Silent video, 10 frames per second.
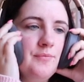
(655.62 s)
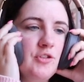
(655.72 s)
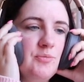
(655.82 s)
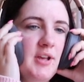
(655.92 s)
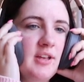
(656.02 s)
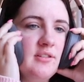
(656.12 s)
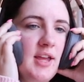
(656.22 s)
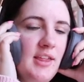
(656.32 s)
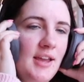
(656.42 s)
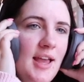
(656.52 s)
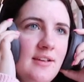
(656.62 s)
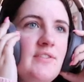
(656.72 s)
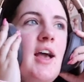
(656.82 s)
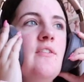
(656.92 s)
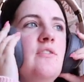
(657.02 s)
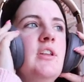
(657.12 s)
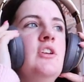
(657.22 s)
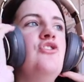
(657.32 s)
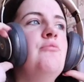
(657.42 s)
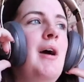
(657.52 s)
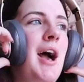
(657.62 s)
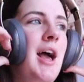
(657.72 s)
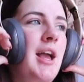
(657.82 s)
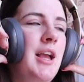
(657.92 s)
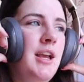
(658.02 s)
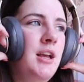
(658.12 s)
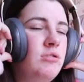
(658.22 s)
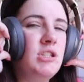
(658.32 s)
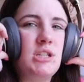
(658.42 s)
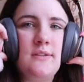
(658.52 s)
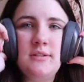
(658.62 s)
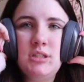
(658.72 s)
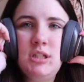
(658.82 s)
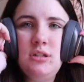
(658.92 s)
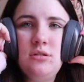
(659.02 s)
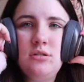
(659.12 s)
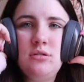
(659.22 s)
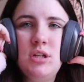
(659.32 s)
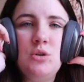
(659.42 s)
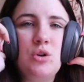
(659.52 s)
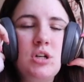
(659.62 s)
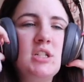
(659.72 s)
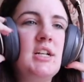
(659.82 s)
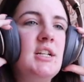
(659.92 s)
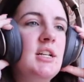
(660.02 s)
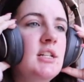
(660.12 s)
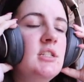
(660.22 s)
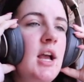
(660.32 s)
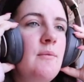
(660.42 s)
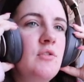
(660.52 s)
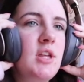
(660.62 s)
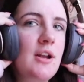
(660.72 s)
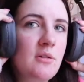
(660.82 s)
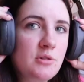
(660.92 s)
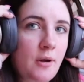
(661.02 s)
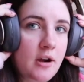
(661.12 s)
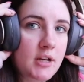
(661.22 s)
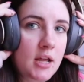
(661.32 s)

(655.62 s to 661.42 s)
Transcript: Just because I think I have to have it finished by the 17th in order to get it in time for the Ingram Spark